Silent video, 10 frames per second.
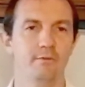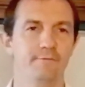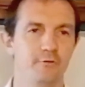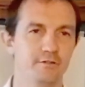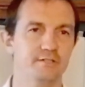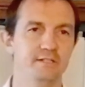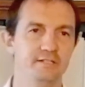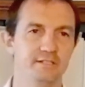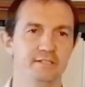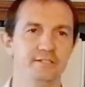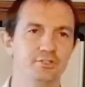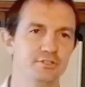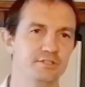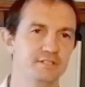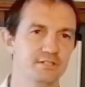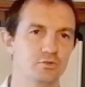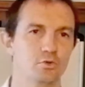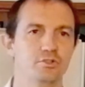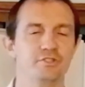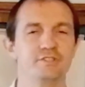But firstly, deletions,
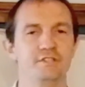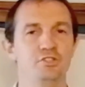distortions,